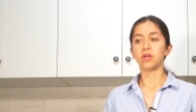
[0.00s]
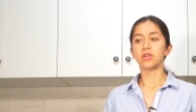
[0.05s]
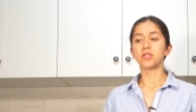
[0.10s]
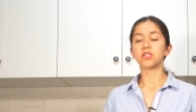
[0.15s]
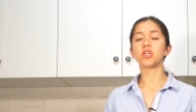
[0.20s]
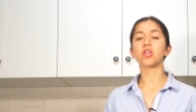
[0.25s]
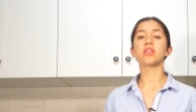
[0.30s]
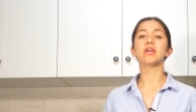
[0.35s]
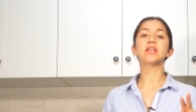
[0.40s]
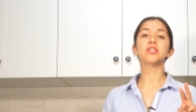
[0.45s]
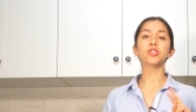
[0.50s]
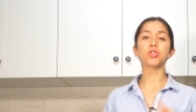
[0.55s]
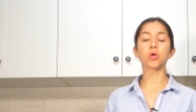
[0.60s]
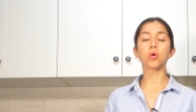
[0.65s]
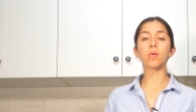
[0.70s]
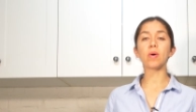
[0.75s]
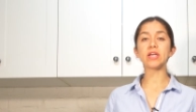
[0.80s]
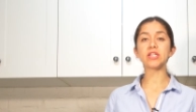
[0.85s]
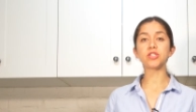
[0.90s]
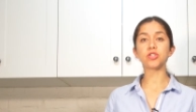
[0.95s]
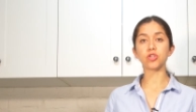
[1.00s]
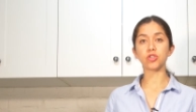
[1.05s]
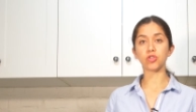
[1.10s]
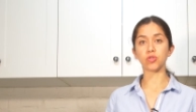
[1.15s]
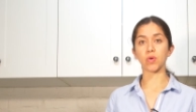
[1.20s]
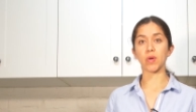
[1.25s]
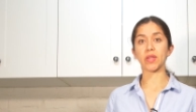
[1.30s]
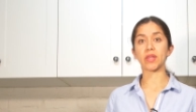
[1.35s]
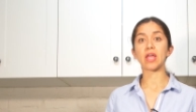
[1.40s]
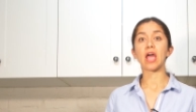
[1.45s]
So there's two ways to
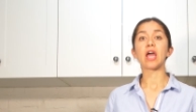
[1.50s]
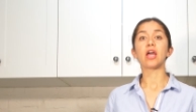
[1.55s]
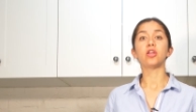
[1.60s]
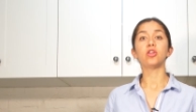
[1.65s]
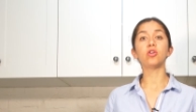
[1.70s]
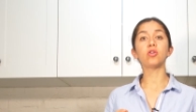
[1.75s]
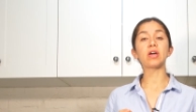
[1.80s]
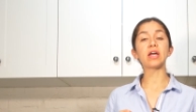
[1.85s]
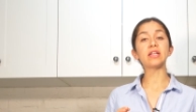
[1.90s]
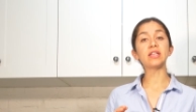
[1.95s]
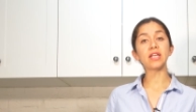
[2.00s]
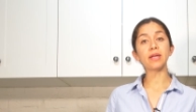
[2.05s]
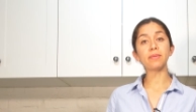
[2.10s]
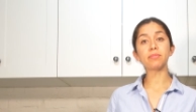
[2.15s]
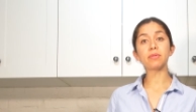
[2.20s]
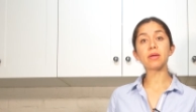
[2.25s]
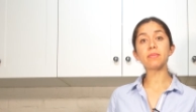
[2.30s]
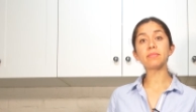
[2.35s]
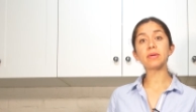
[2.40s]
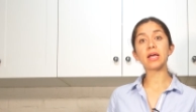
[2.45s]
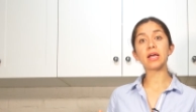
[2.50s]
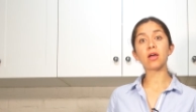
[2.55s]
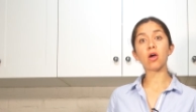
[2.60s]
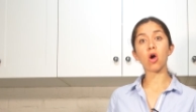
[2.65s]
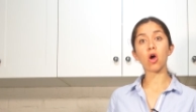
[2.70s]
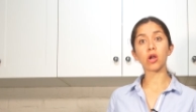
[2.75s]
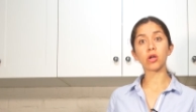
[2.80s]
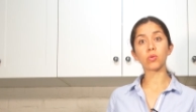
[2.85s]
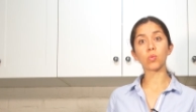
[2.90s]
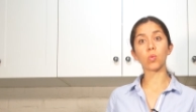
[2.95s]
do it. You can dip them in
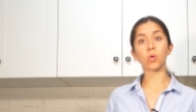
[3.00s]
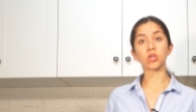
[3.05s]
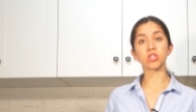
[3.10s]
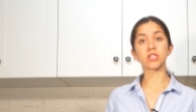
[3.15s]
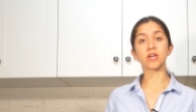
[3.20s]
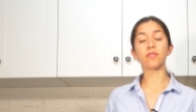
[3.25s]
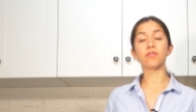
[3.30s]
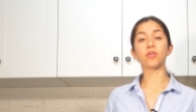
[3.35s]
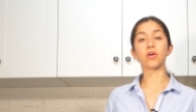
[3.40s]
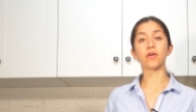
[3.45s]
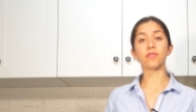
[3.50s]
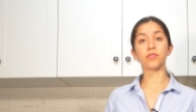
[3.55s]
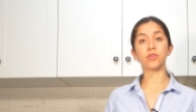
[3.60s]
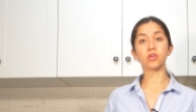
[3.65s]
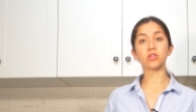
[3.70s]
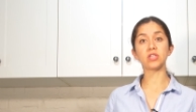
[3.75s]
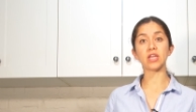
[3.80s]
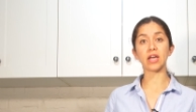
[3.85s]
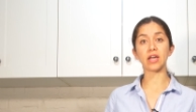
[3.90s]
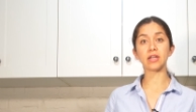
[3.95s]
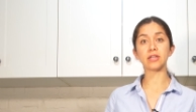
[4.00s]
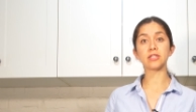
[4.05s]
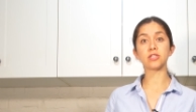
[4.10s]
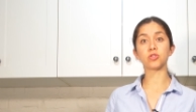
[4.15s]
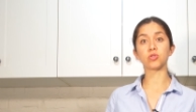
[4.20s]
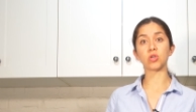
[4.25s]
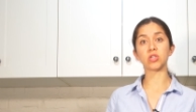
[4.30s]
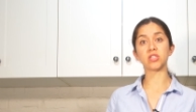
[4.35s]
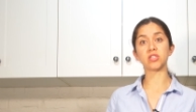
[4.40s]
hot water for a few seconds to